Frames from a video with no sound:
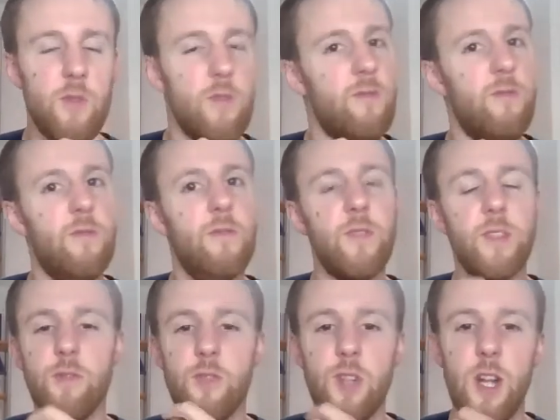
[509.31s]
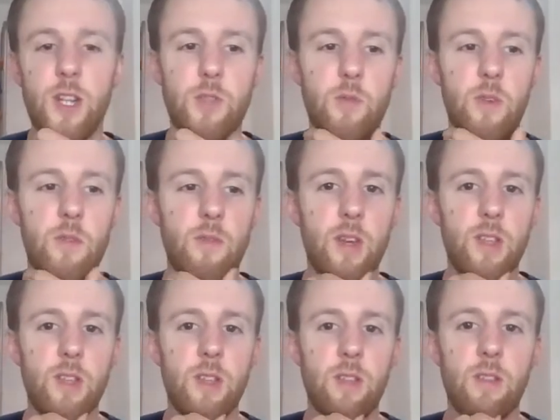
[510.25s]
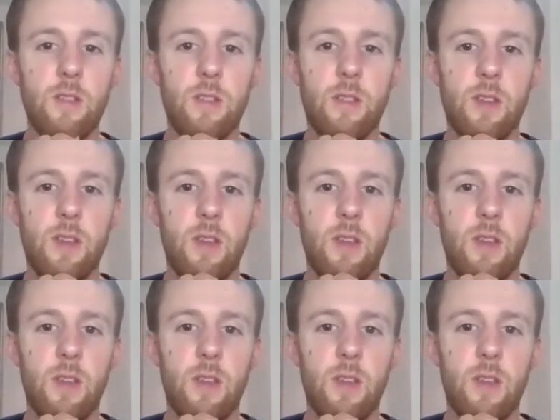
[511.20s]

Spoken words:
What sort of physical challenges were you facing?